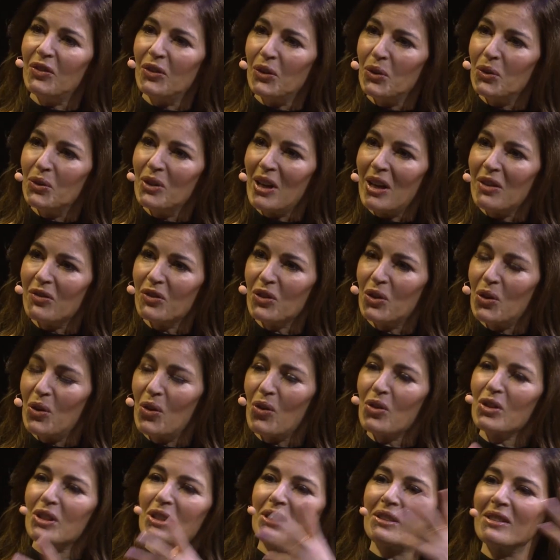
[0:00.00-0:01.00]
food they've
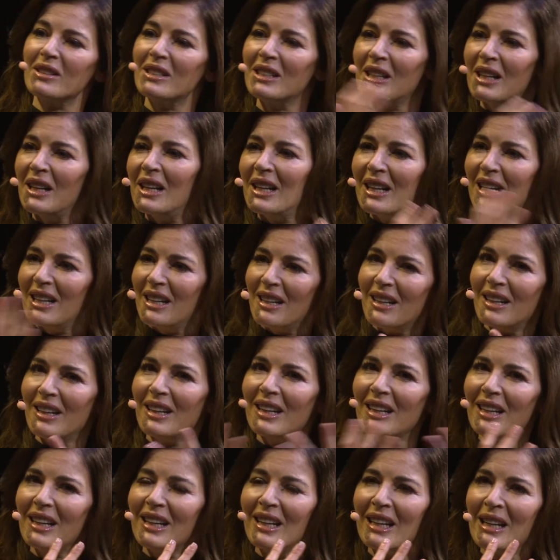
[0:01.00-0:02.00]
cooked, and
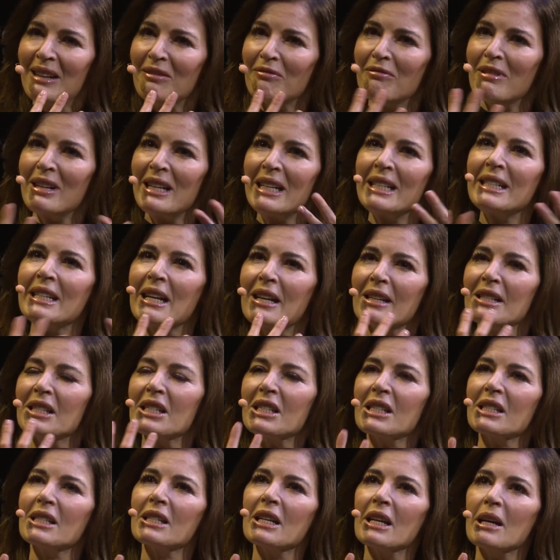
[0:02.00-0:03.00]
it really
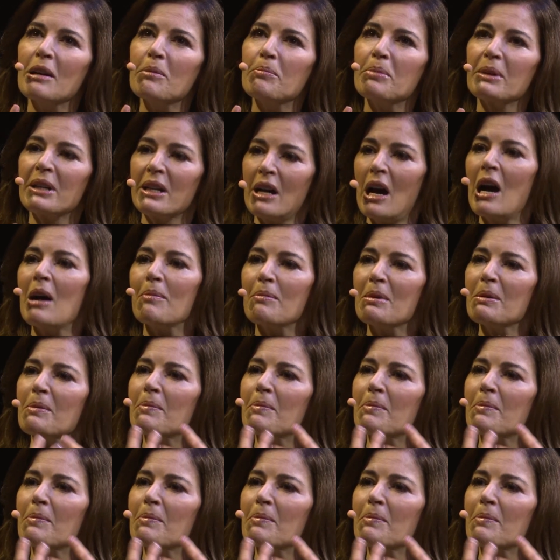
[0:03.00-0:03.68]
does become